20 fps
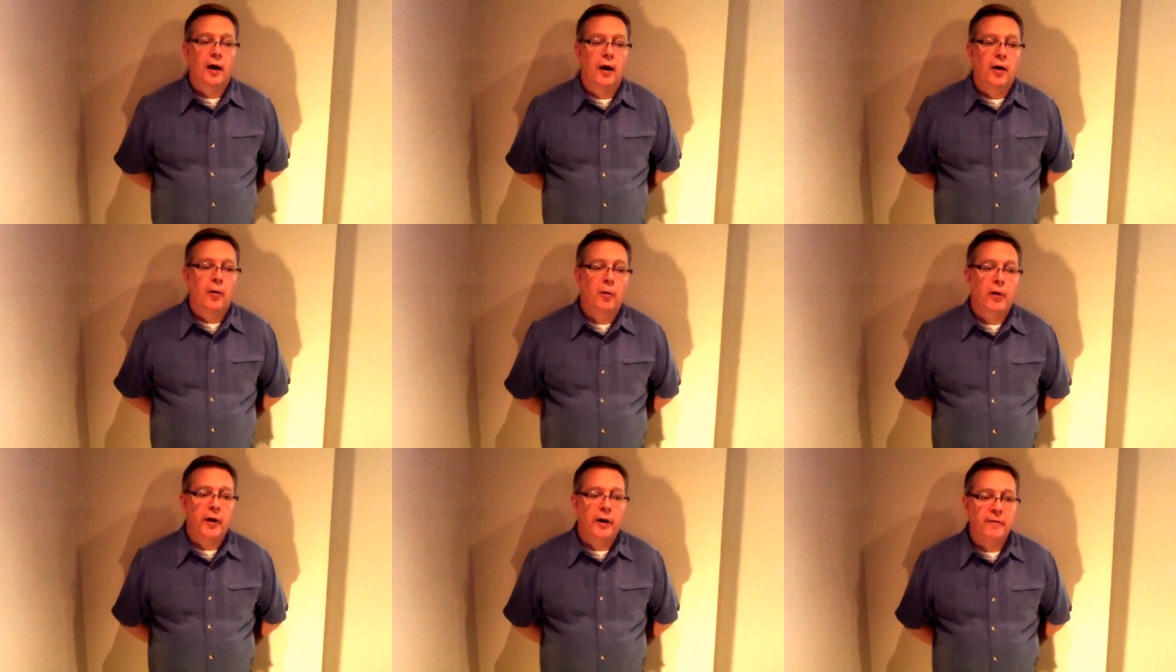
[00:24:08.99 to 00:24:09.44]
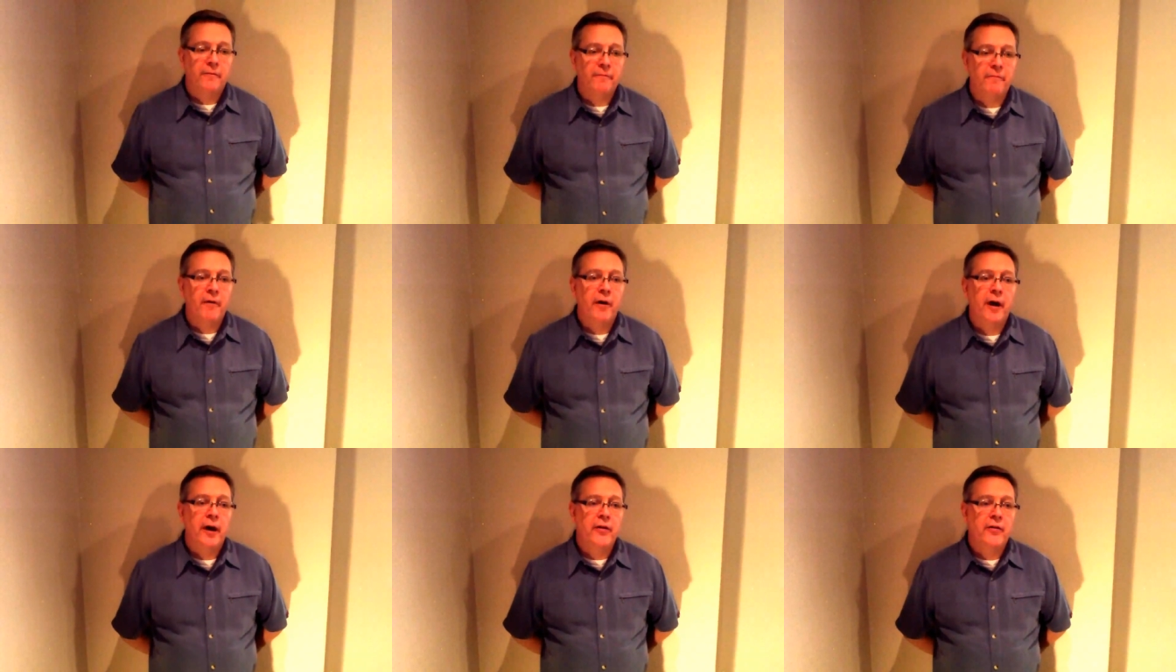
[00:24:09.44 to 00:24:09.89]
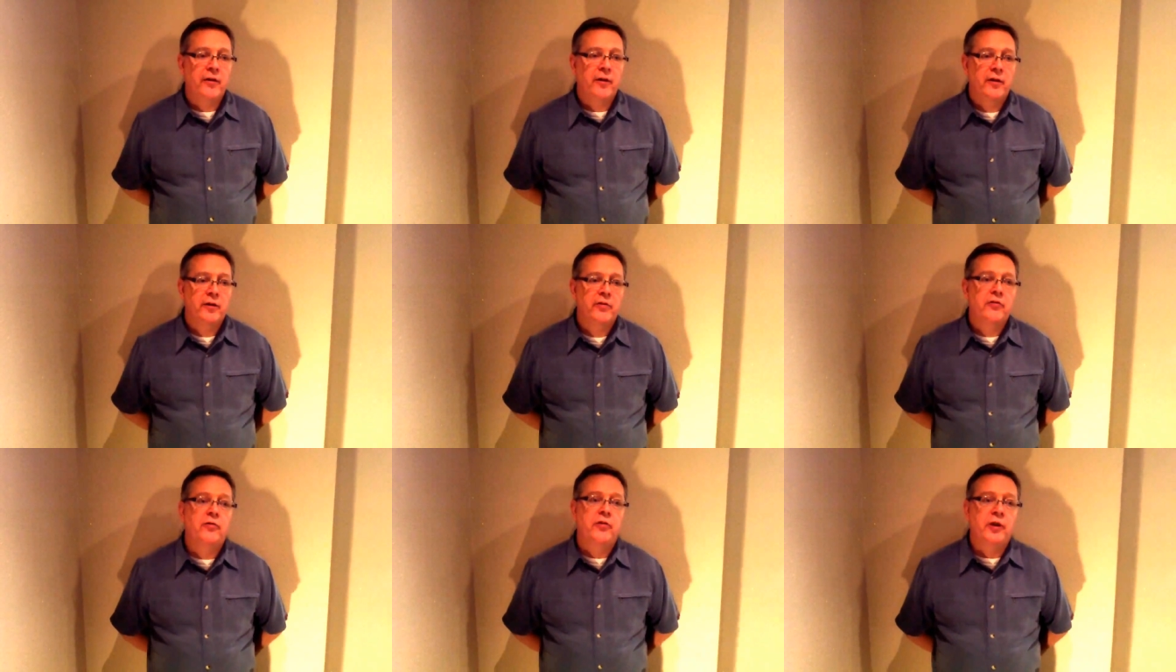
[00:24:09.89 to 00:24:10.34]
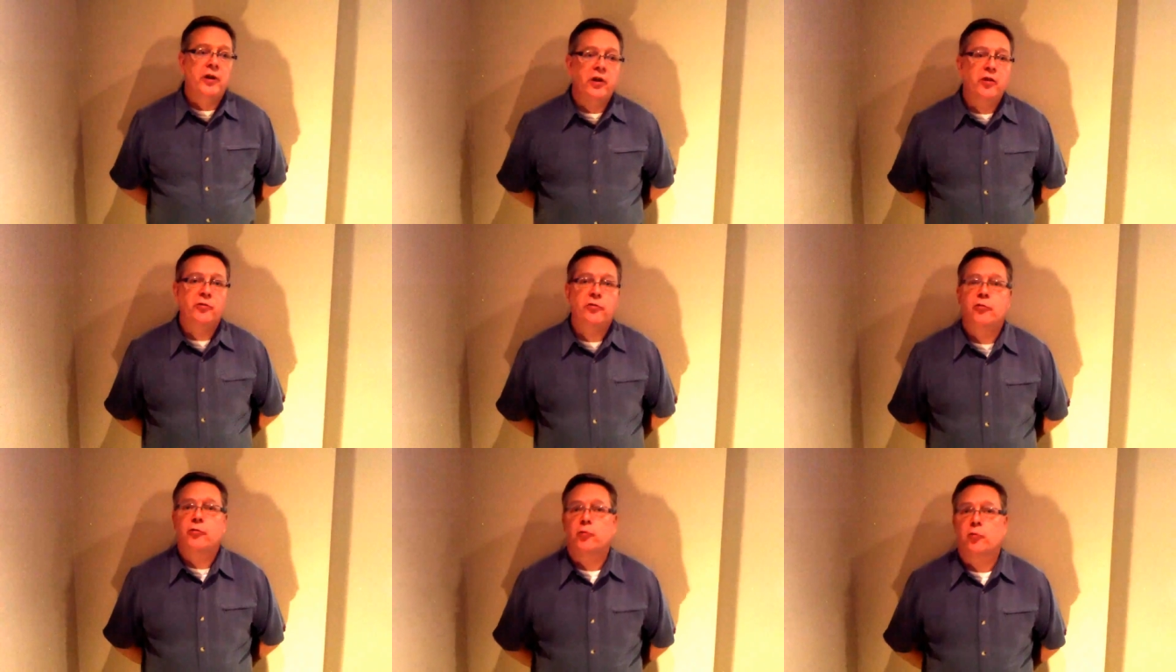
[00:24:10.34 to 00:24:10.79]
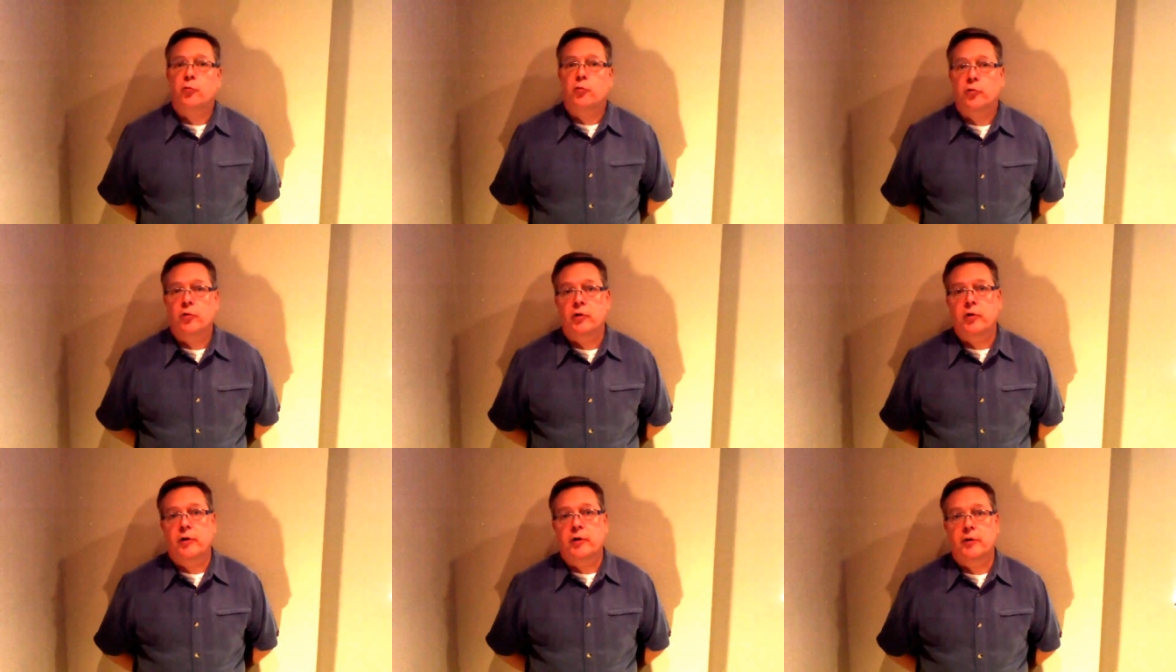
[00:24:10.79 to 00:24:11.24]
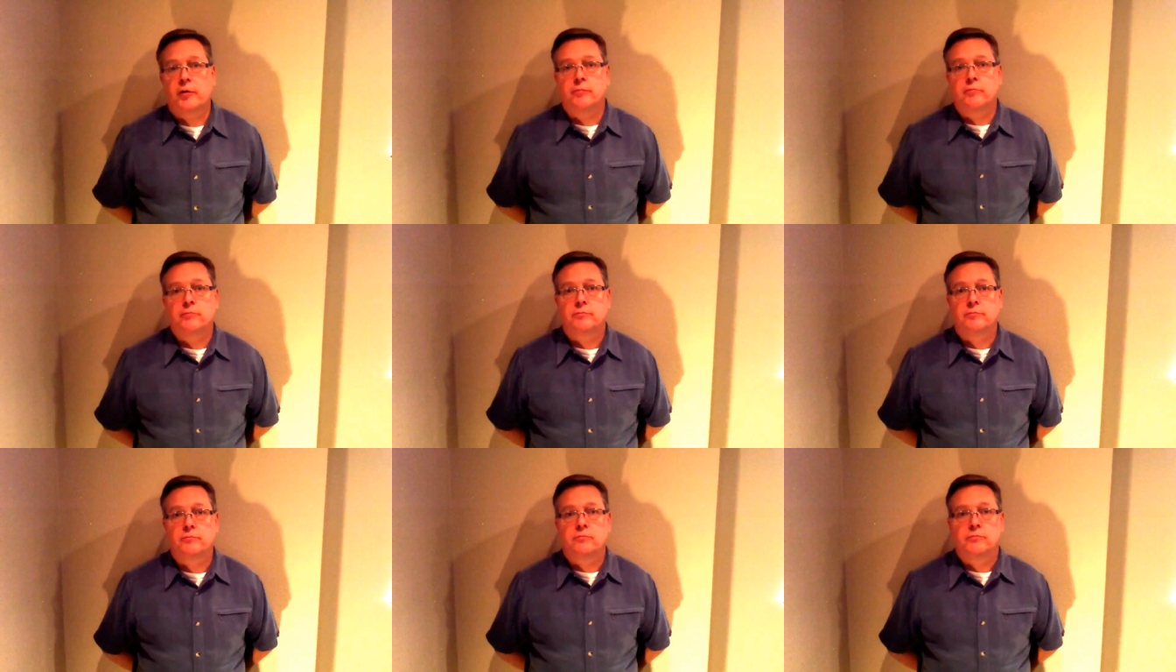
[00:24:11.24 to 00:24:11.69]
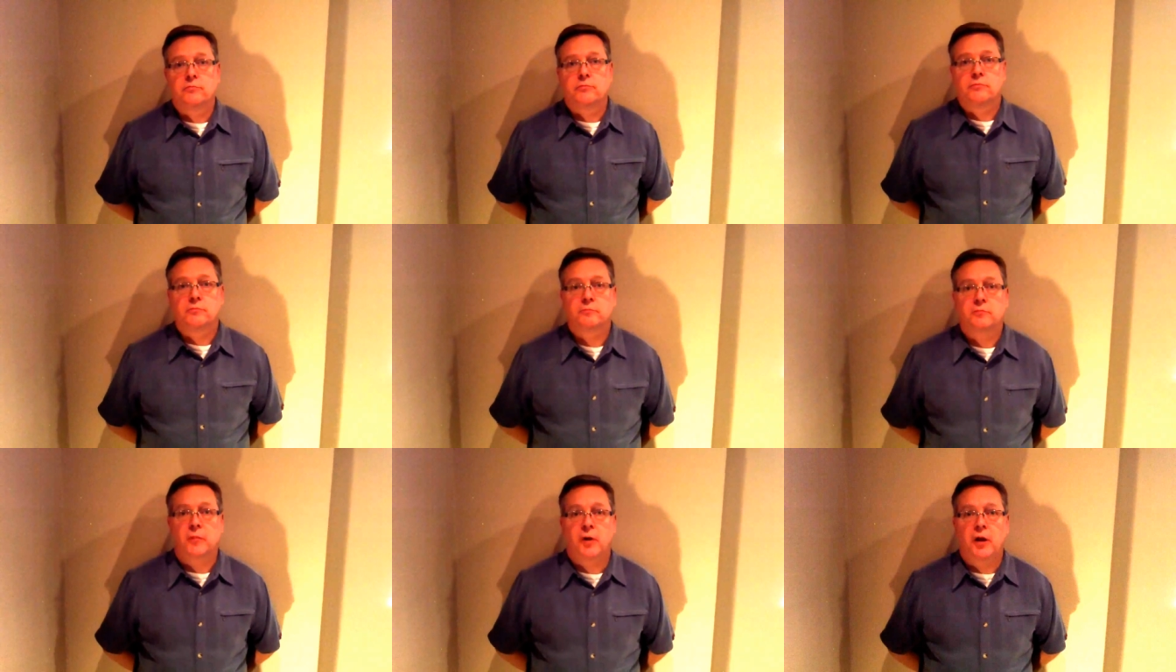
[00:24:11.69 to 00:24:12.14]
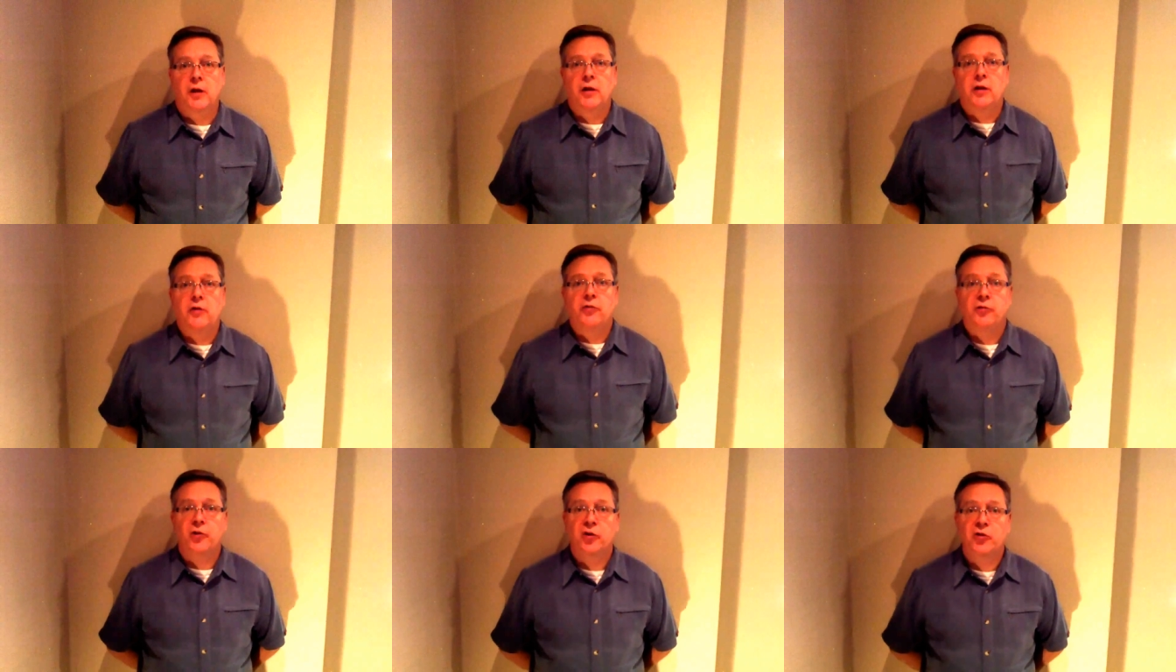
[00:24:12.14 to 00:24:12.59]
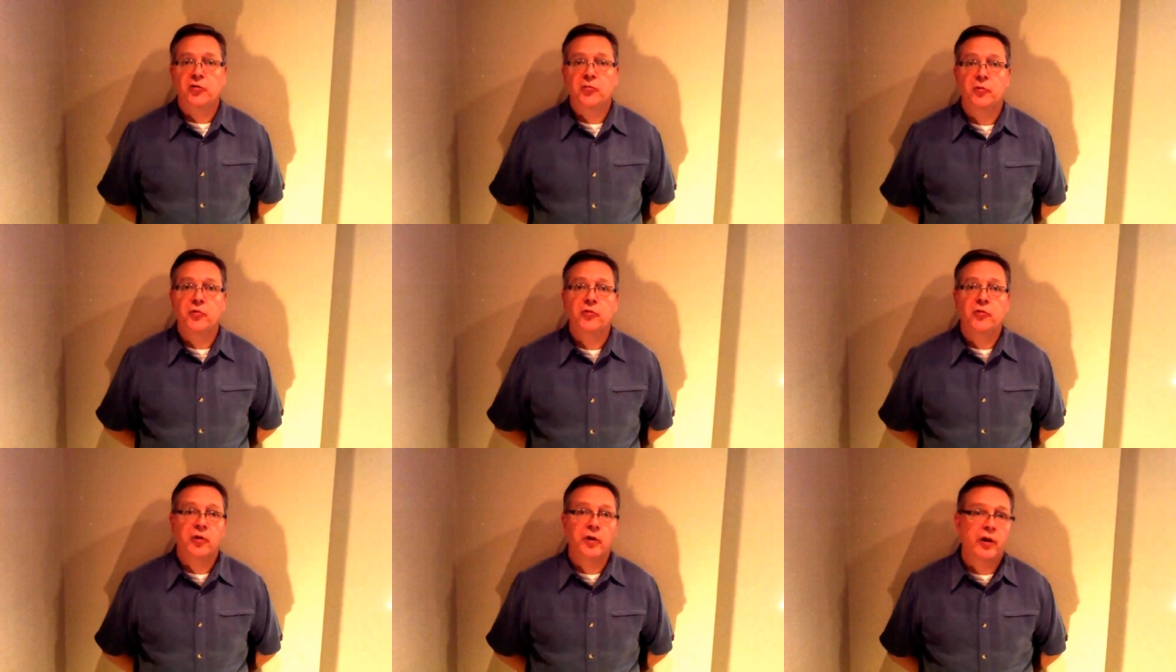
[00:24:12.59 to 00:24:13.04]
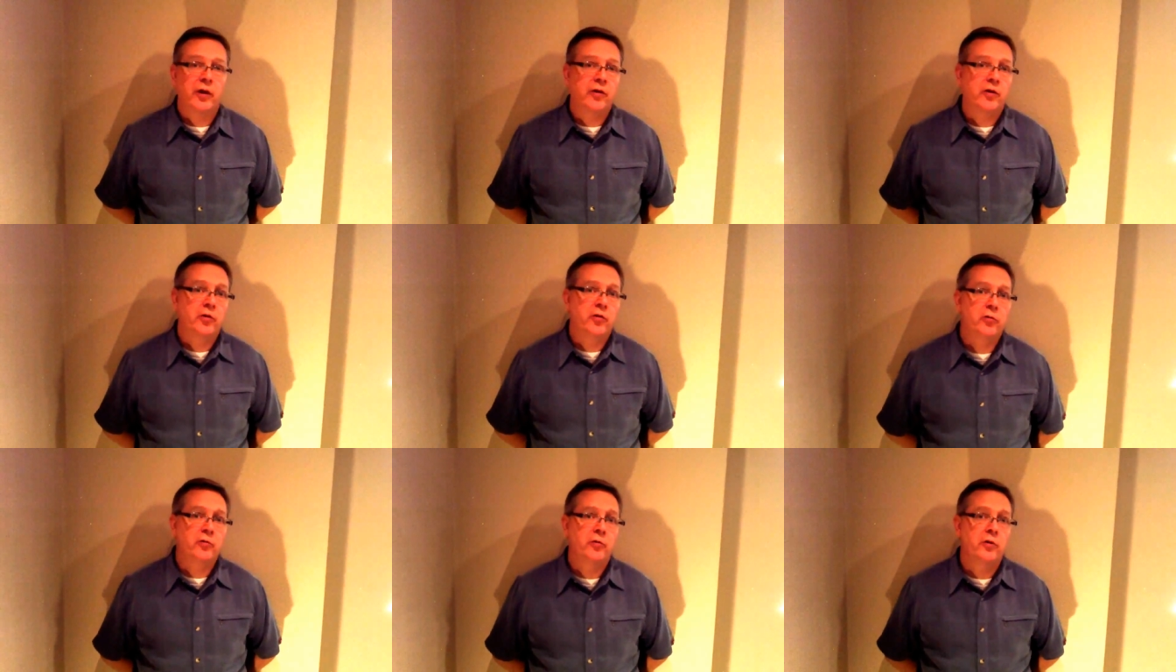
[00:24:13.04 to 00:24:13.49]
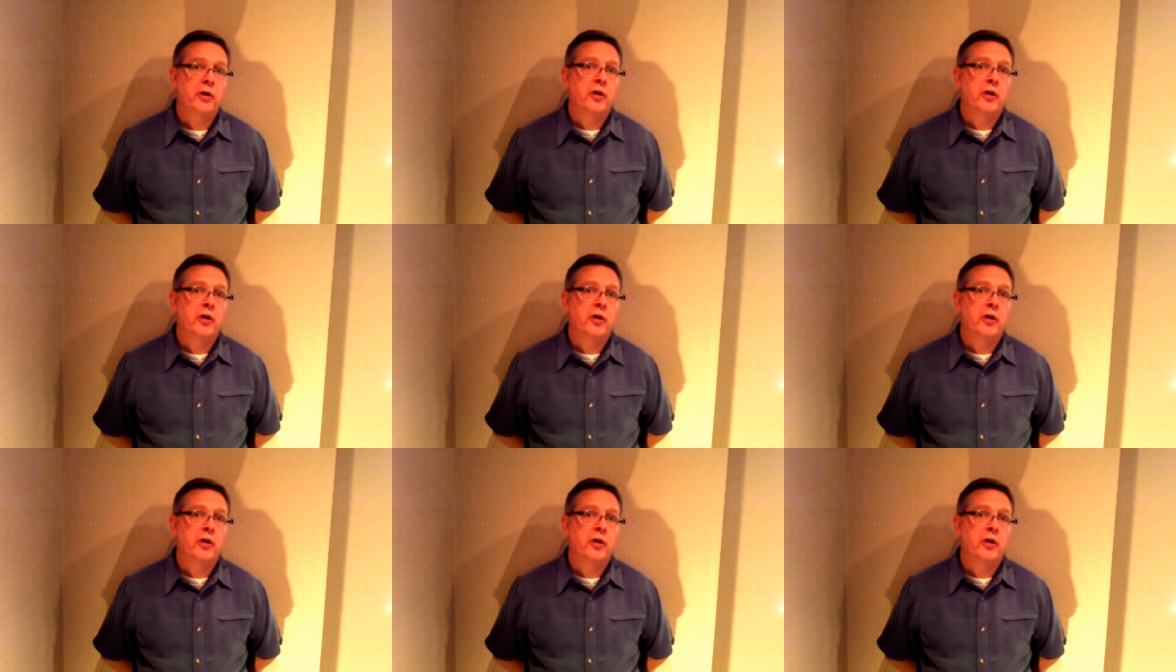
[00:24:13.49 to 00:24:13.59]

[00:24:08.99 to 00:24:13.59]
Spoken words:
What I find that it's easier to work on them. Any adjustments that I do.